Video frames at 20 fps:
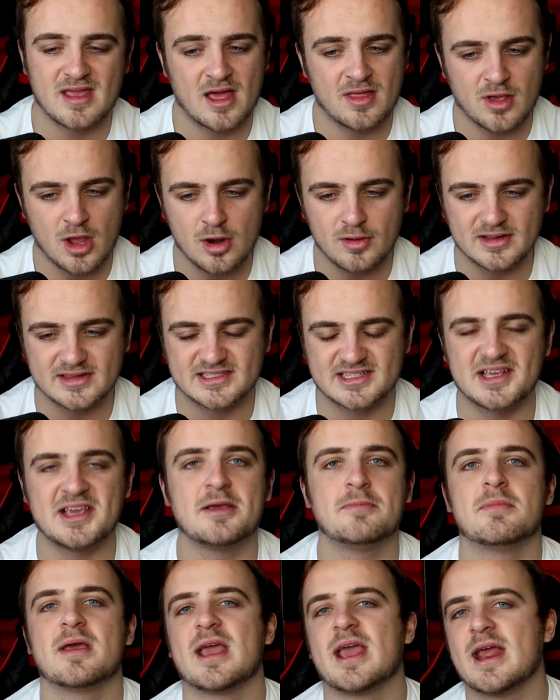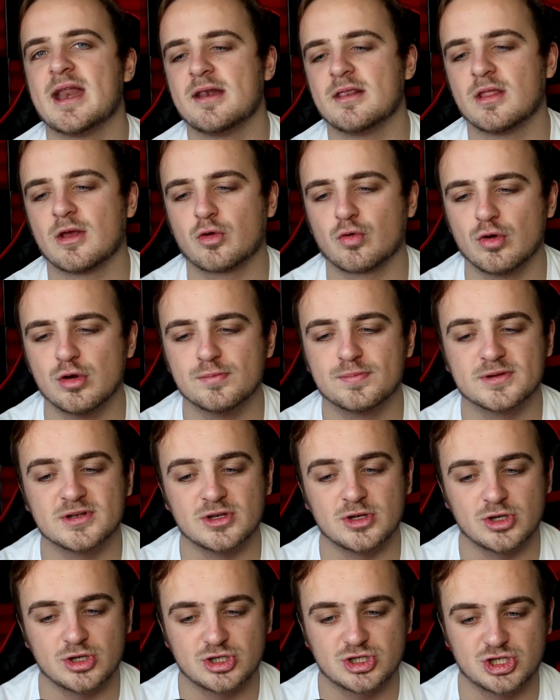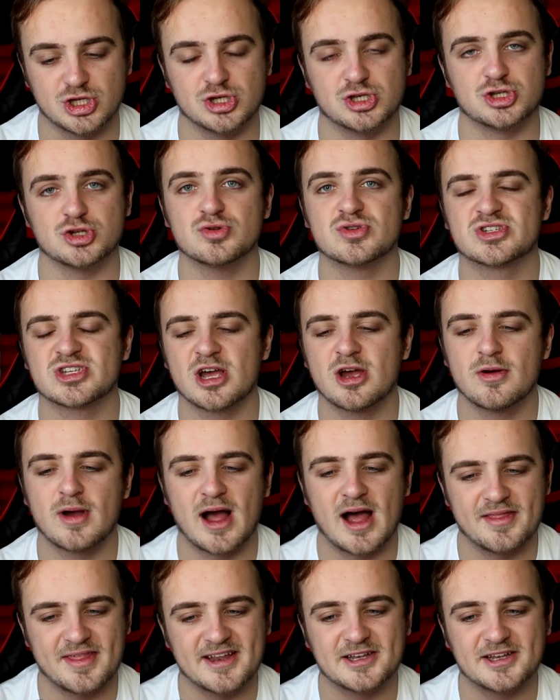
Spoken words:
They are the only team in the group to do so.